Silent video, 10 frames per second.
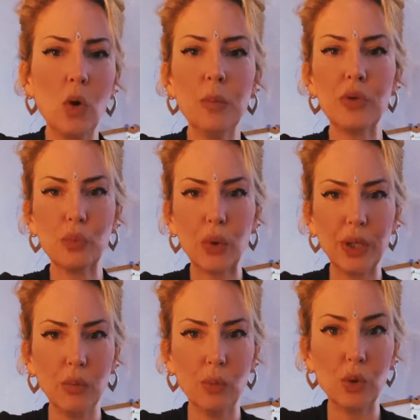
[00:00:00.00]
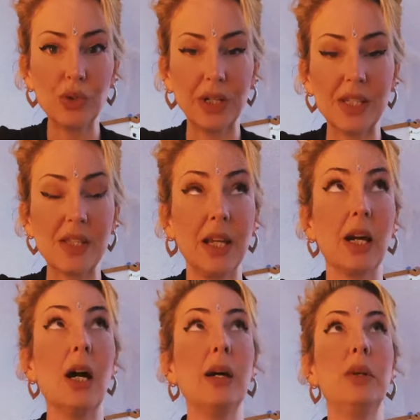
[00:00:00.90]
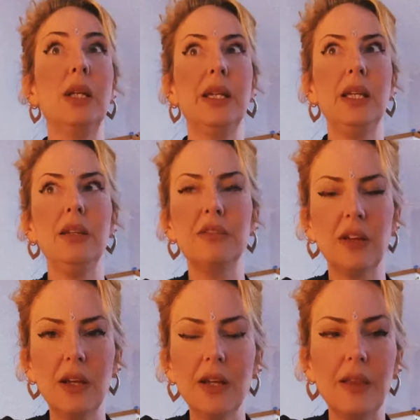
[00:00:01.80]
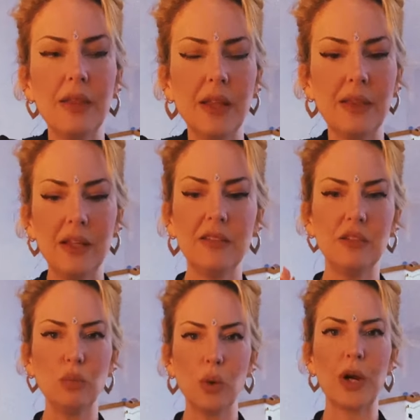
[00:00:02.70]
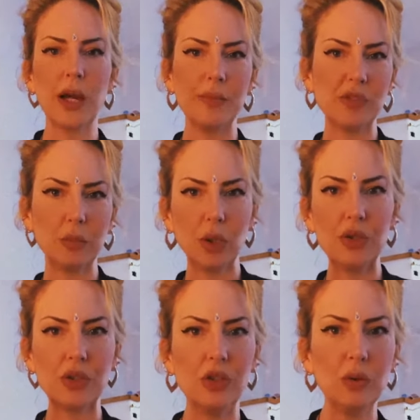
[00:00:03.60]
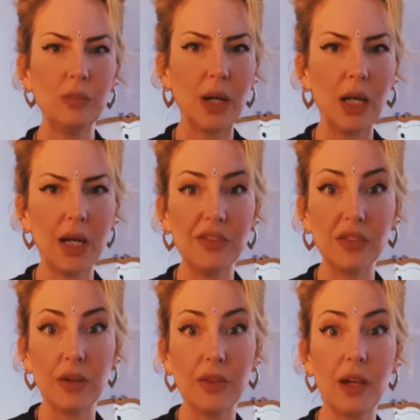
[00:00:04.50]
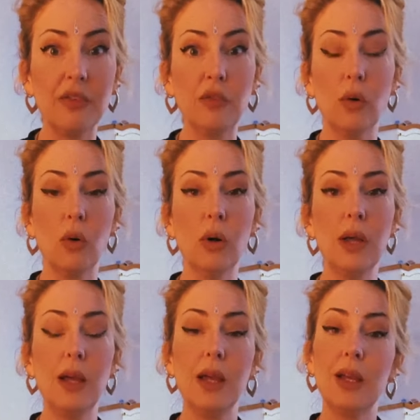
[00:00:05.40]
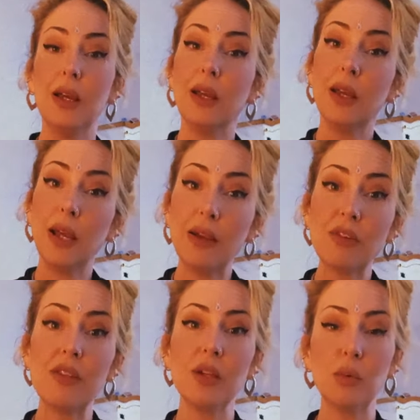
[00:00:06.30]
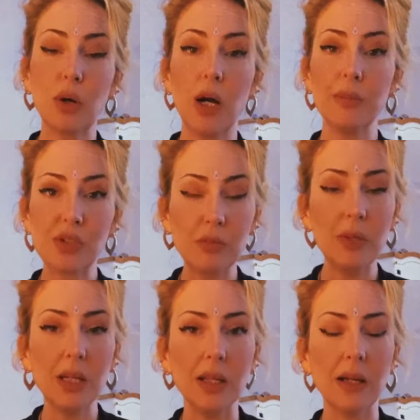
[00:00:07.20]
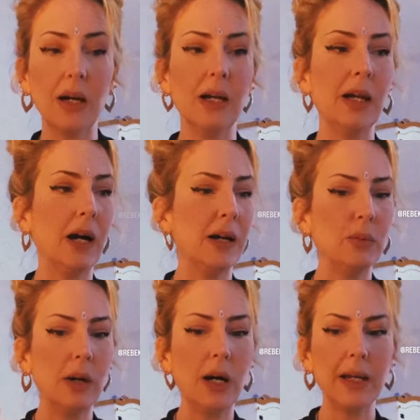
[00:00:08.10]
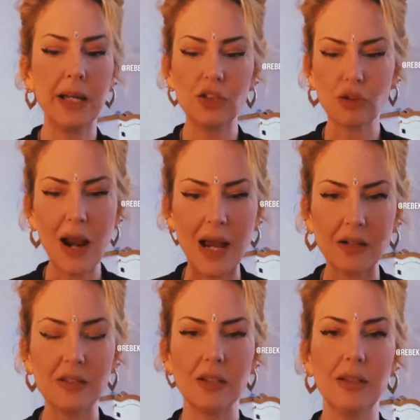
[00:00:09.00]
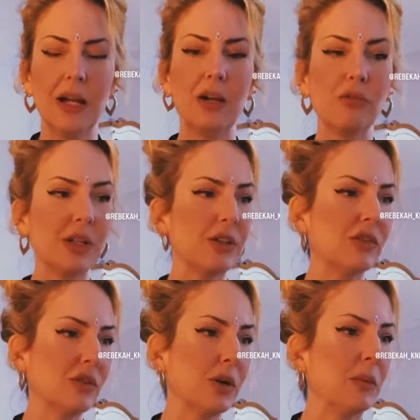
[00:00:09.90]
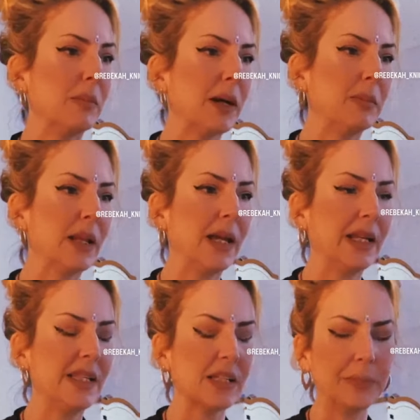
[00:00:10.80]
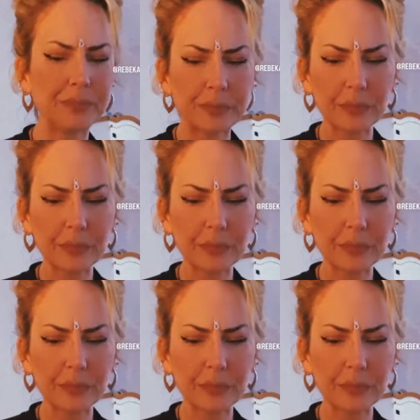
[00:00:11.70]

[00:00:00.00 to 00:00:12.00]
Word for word: almost walking on water and saying, I believe that this is what I am supposed to do in my life. So therefore, everything will come to me. I, I, I attract. I've written a song, we might play it later.